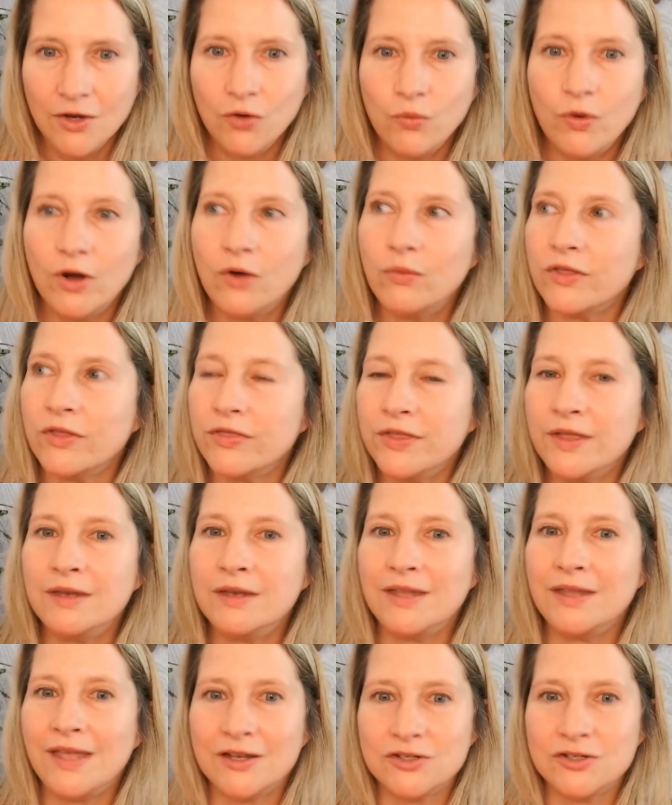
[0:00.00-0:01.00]
Well,
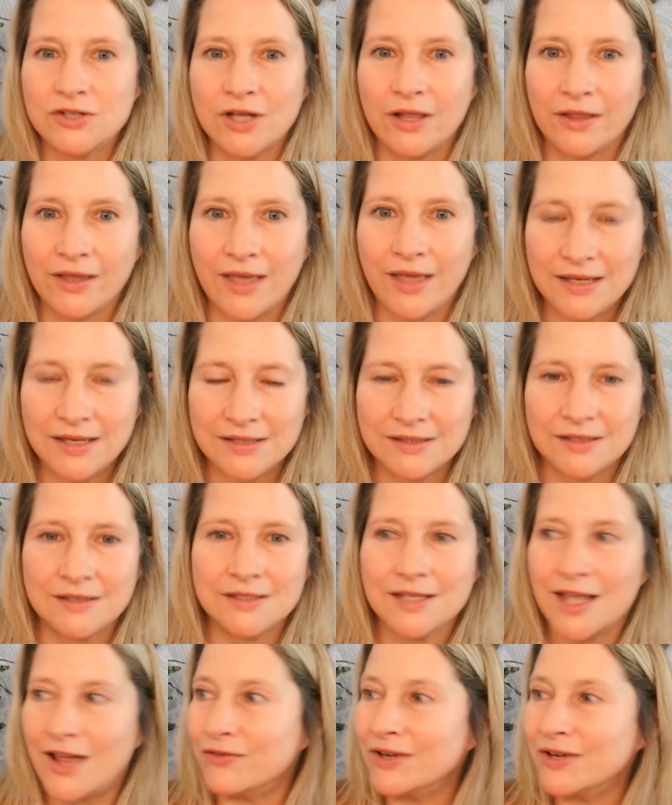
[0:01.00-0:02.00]
within the angelic
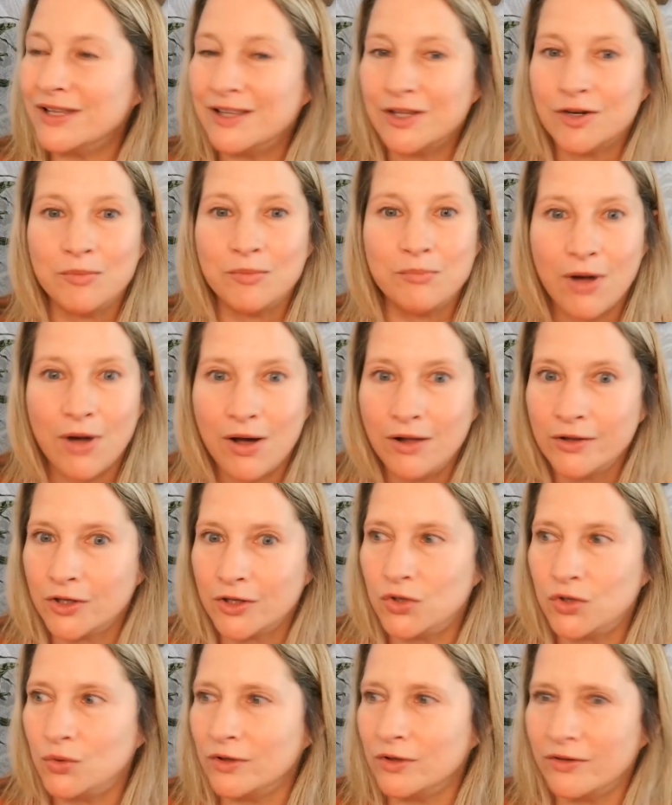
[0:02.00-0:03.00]
essence, every little
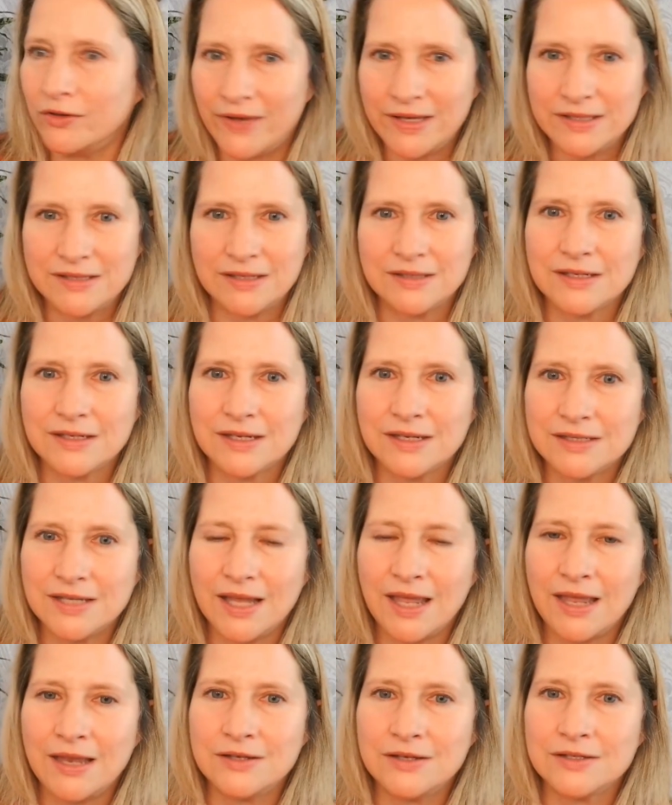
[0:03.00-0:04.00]
molecule of essence
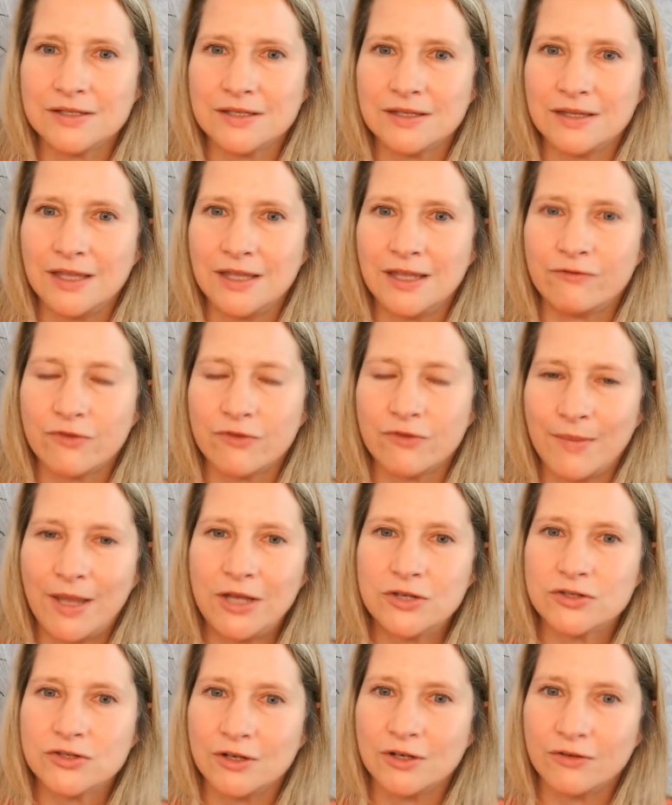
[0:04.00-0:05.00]
contains the
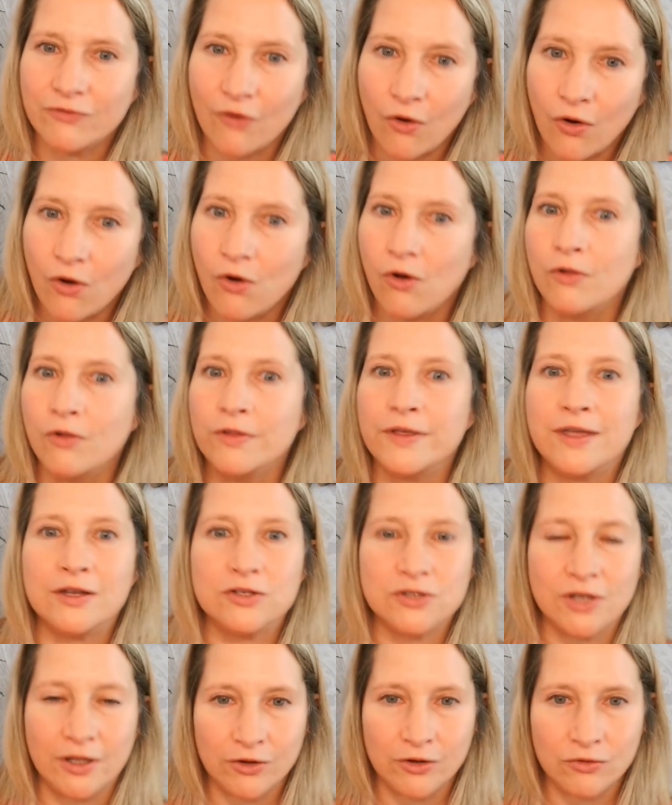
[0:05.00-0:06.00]
information of all the
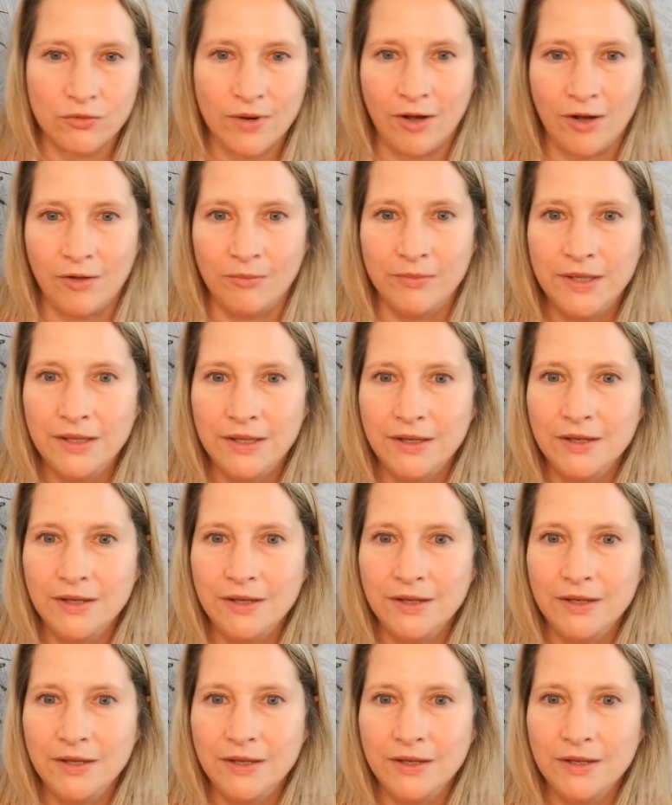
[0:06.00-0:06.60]
angelic realm.